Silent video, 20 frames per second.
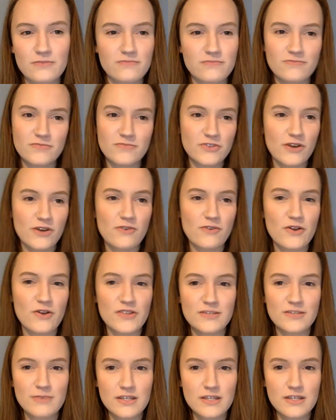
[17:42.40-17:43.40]
So I wrote
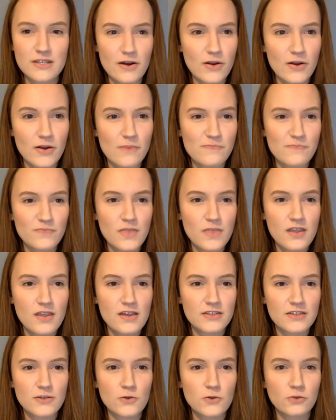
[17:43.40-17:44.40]
this piece about it.
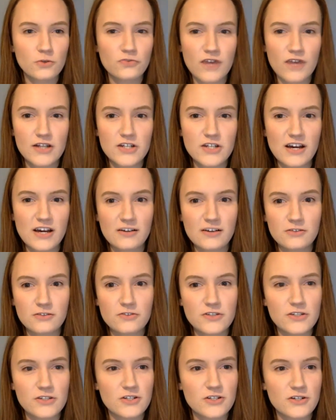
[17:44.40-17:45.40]
It's called Fragile
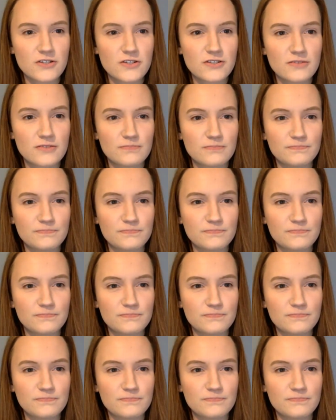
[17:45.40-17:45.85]
Creatures.